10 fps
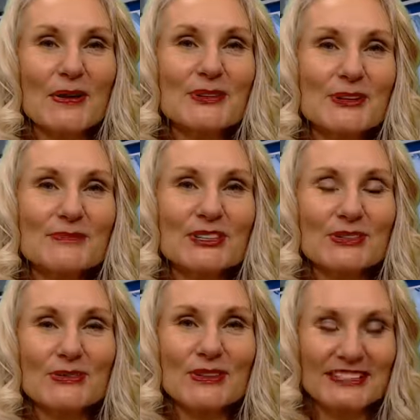Welcome
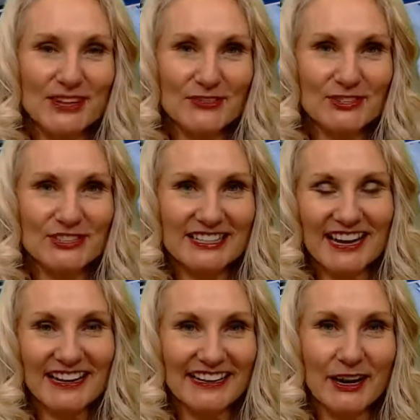to The Softer
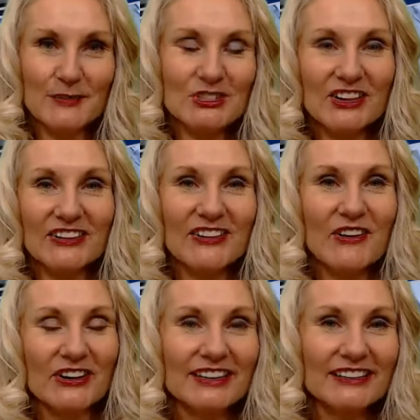Side. I'm Shelley
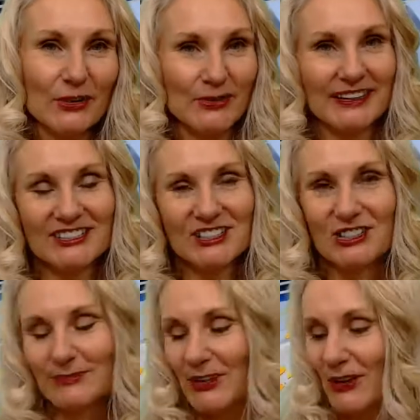Carney, your
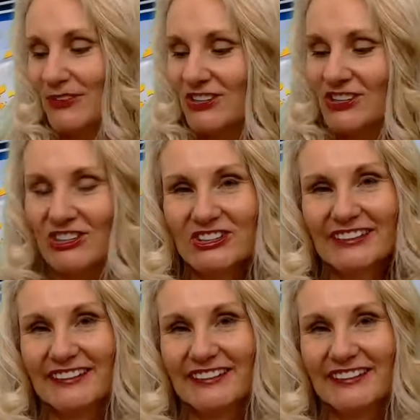relationship coach.